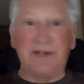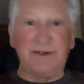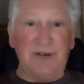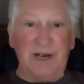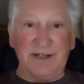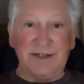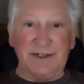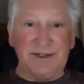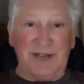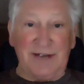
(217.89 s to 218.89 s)
that you ask
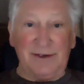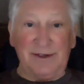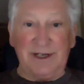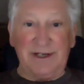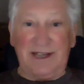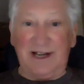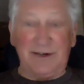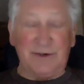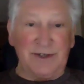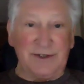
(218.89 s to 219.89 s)
is not only can I
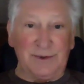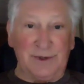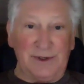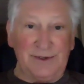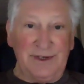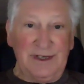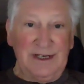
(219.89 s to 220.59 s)
trust the world,